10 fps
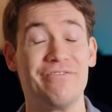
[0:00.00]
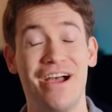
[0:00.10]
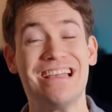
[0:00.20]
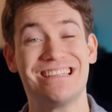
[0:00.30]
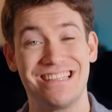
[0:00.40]

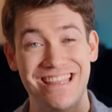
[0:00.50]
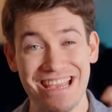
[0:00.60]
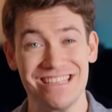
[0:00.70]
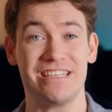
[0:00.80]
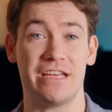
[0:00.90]
advice
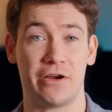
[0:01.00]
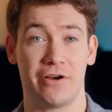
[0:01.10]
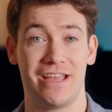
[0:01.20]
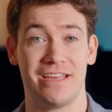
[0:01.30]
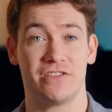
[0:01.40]
this year
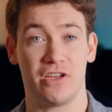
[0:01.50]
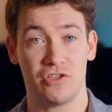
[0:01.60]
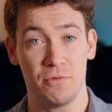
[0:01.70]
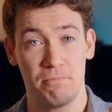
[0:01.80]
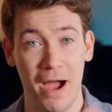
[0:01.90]
is
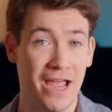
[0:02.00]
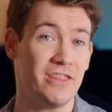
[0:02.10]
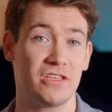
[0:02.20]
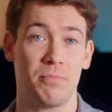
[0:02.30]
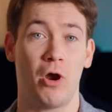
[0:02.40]
to buy
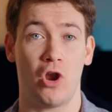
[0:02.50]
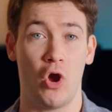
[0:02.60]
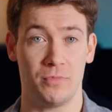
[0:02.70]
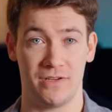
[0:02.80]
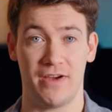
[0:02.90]
the smart
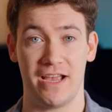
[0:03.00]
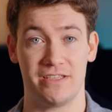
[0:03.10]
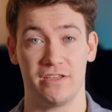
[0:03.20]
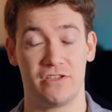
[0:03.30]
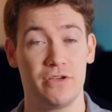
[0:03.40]
home
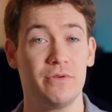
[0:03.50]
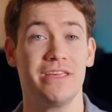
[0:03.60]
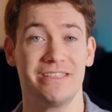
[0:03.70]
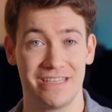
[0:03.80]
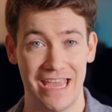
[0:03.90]
devices you
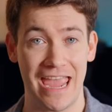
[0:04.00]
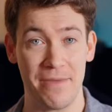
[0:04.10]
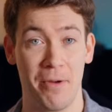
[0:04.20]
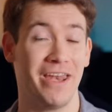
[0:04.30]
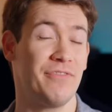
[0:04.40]
need today,
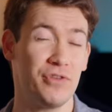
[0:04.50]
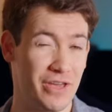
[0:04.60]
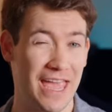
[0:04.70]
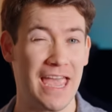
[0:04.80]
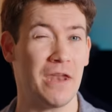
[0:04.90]
but if you
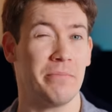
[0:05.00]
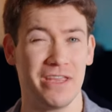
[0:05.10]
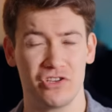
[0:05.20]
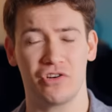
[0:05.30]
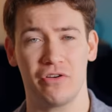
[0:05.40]
can,
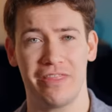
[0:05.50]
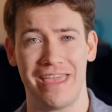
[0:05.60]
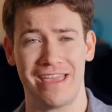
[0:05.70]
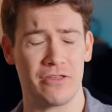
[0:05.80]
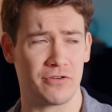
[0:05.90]
make sure they
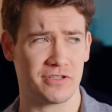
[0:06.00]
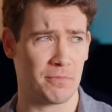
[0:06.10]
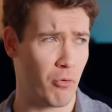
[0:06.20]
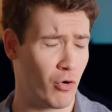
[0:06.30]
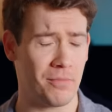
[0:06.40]
either
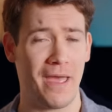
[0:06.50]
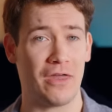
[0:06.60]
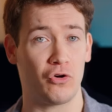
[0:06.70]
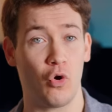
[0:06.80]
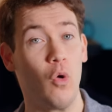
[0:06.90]
support
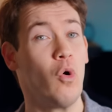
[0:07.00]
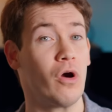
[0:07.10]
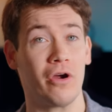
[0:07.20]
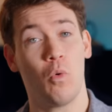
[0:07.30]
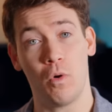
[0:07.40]
Matter
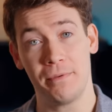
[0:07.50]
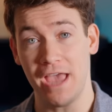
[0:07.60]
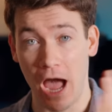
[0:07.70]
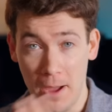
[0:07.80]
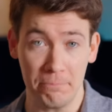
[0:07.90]
or will be
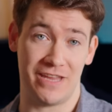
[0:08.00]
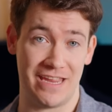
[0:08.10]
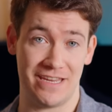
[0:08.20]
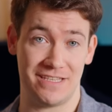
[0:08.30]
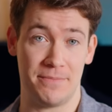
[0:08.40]

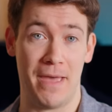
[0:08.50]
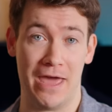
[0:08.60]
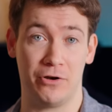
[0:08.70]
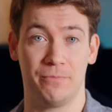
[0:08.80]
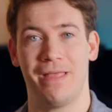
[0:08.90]
updated to
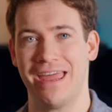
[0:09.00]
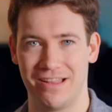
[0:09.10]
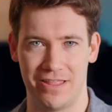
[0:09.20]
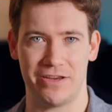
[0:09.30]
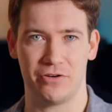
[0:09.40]
Matter at a
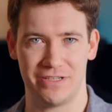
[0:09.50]
later